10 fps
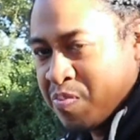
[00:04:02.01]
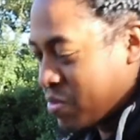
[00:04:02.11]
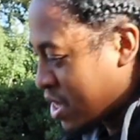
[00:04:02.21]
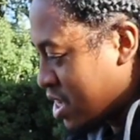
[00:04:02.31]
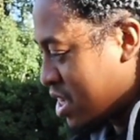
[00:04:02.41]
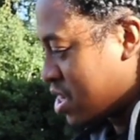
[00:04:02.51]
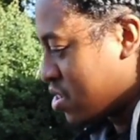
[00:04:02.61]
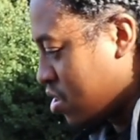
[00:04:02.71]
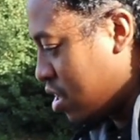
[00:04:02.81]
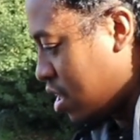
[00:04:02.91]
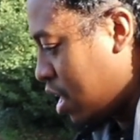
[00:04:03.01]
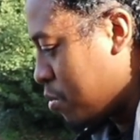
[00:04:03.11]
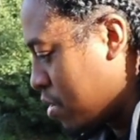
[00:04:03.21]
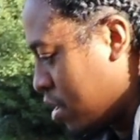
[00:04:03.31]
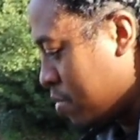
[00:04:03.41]
Yeah. This has got
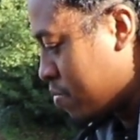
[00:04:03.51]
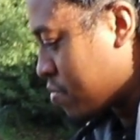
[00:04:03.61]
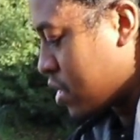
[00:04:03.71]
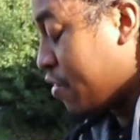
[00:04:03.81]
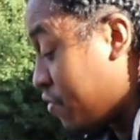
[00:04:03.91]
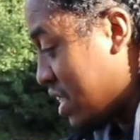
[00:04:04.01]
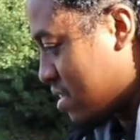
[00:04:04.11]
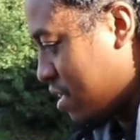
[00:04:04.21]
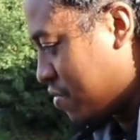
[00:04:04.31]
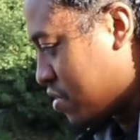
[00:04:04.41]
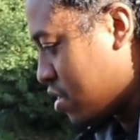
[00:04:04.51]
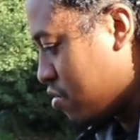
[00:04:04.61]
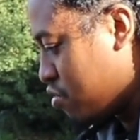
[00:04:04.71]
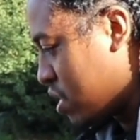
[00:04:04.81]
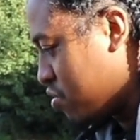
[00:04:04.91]
a, um, a facelift
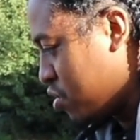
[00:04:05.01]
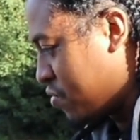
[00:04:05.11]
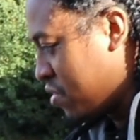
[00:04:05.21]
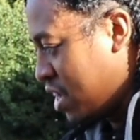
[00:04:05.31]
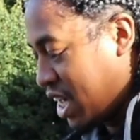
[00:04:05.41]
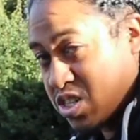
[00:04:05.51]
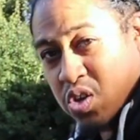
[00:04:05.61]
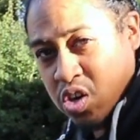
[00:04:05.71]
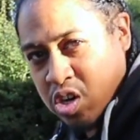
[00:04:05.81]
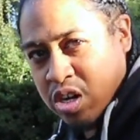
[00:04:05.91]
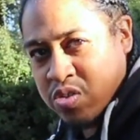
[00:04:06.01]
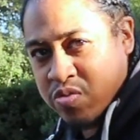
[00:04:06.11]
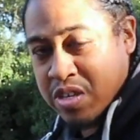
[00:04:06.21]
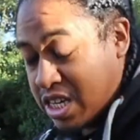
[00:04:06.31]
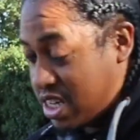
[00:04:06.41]
red roof and it's got a glass
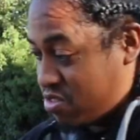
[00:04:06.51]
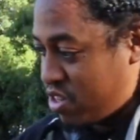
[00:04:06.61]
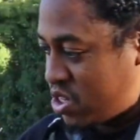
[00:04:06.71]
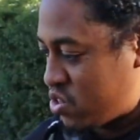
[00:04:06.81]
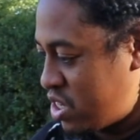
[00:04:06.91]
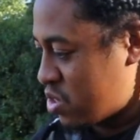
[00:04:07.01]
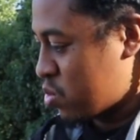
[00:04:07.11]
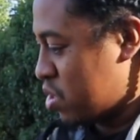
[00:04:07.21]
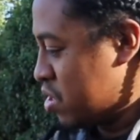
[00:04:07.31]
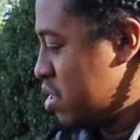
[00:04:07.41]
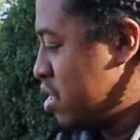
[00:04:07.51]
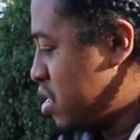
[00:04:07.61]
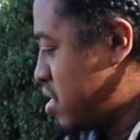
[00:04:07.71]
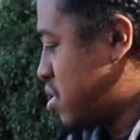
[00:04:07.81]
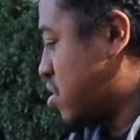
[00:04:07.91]
heated rear screen as well.
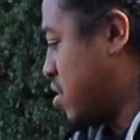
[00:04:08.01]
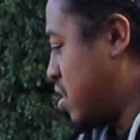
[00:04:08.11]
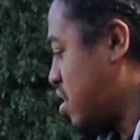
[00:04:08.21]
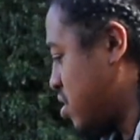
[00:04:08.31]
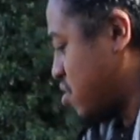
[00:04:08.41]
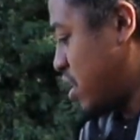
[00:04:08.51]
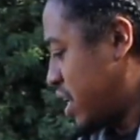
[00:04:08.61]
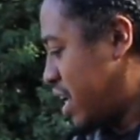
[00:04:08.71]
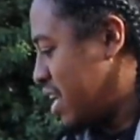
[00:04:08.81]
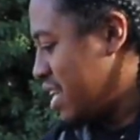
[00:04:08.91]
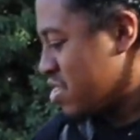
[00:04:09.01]
Nice. So it's got that.